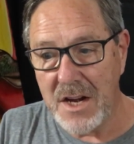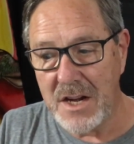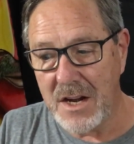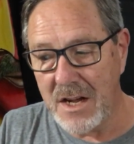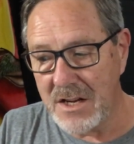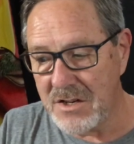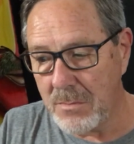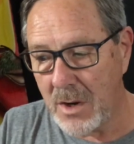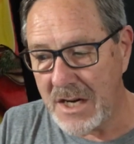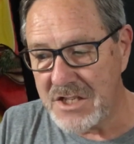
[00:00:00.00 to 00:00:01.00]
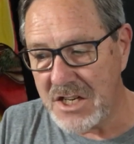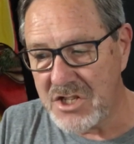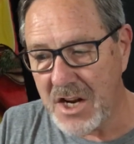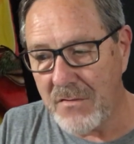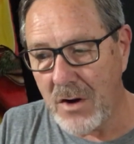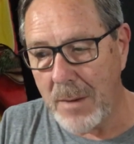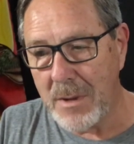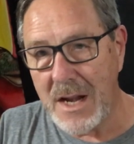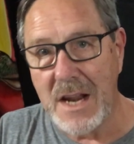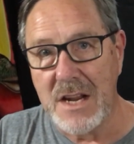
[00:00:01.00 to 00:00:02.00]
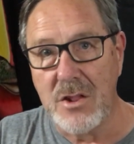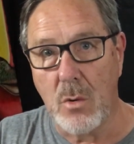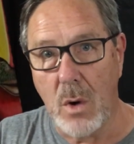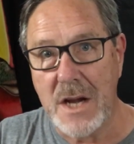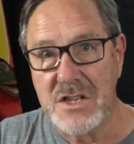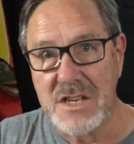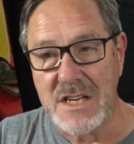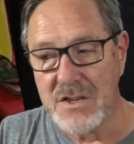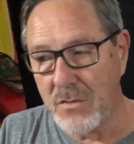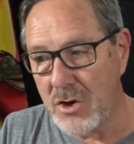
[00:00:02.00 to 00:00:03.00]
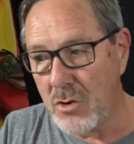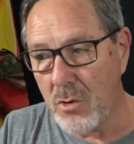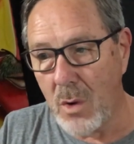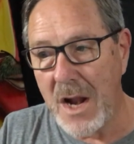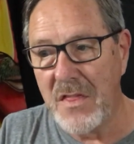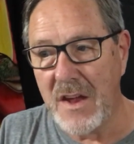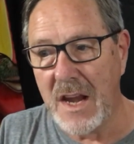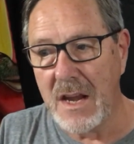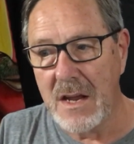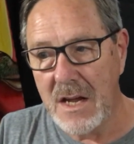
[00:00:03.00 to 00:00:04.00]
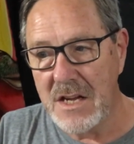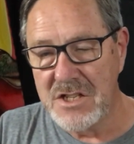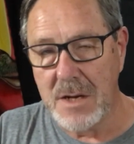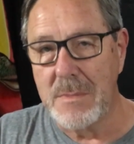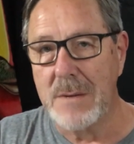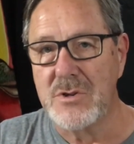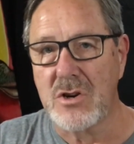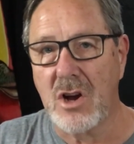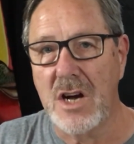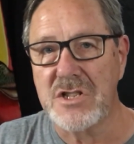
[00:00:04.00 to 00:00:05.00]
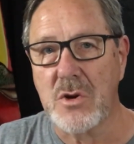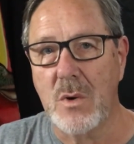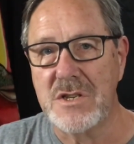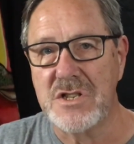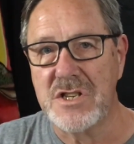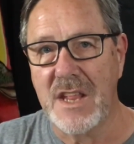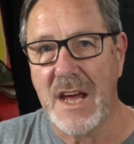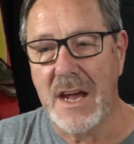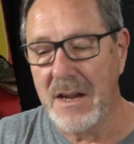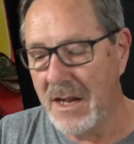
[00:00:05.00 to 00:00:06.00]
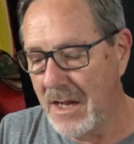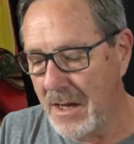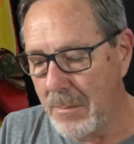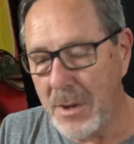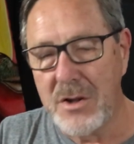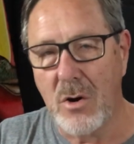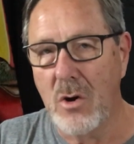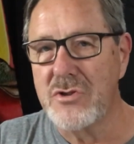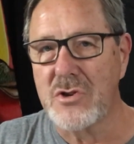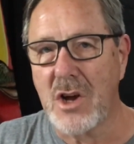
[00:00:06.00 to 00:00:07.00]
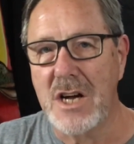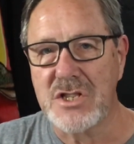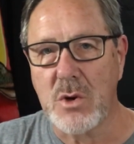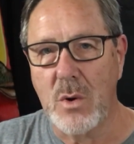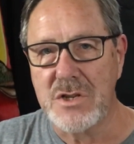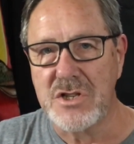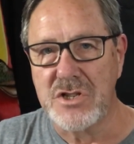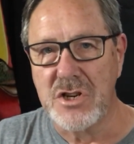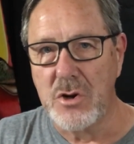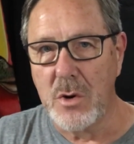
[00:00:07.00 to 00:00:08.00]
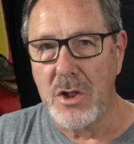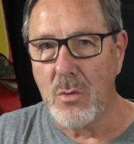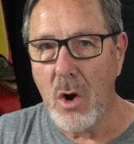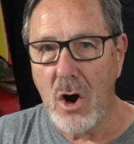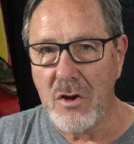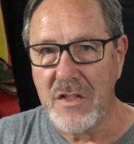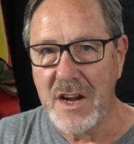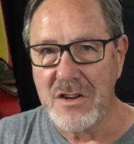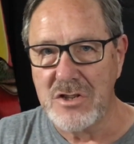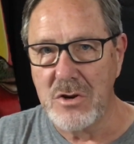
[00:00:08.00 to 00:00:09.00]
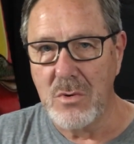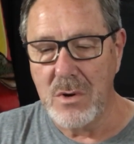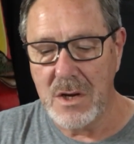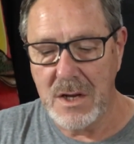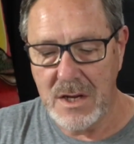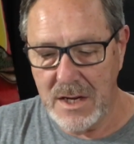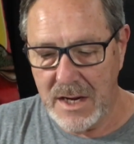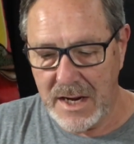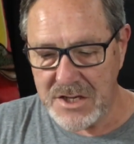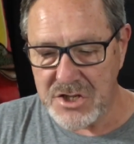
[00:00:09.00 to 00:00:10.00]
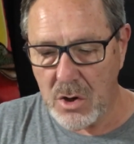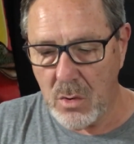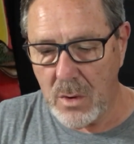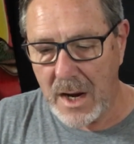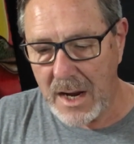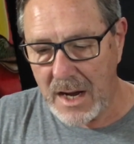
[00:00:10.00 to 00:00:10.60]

in when I say suffer, I mean that in the right sense. If we do the right thing, sometimes there are consequences to that. But there are also consequences to doing the wrong thing too. And so